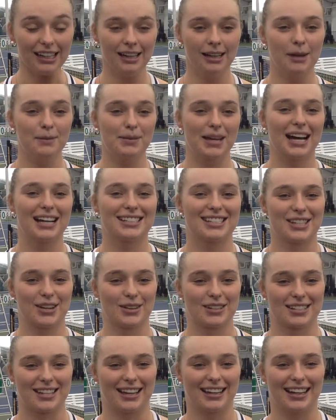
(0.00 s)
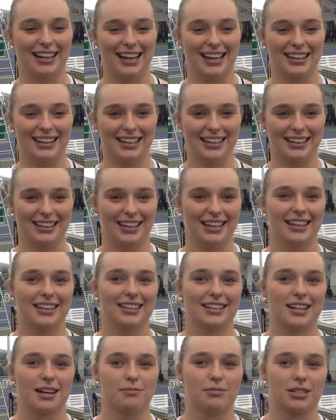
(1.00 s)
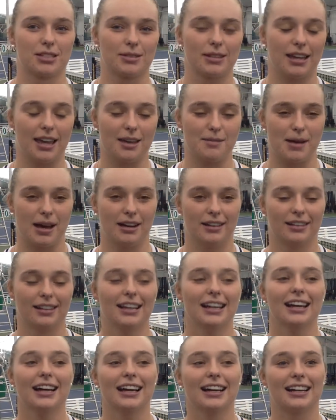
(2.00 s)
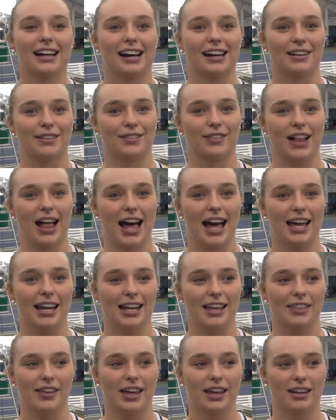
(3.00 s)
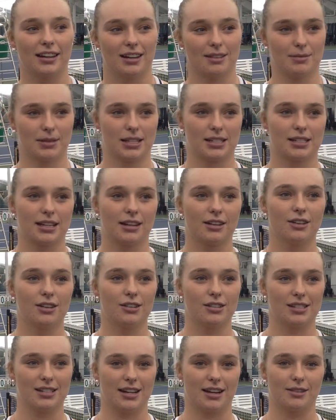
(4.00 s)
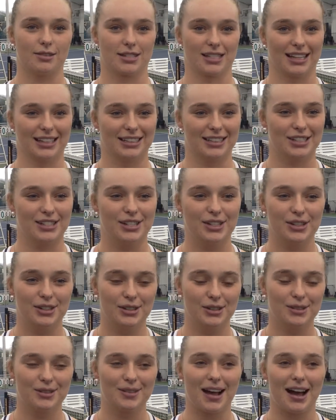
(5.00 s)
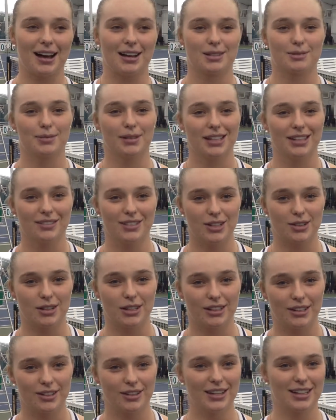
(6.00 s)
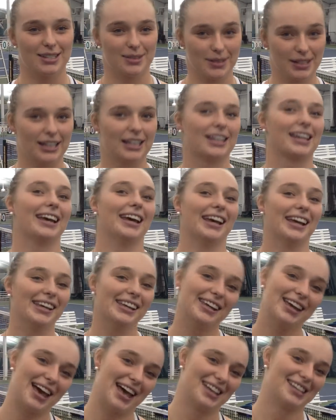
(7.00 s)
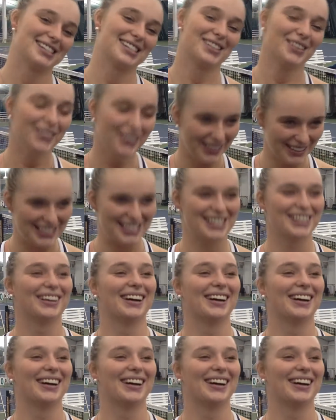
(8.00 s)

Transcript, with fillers: Um, yeah, it's so exciting. I think that in the doubles we came out kind of flat, and then um, the singles, Sarah was like, "Do you guys believe you can do this?" We are like, "Yes, we do."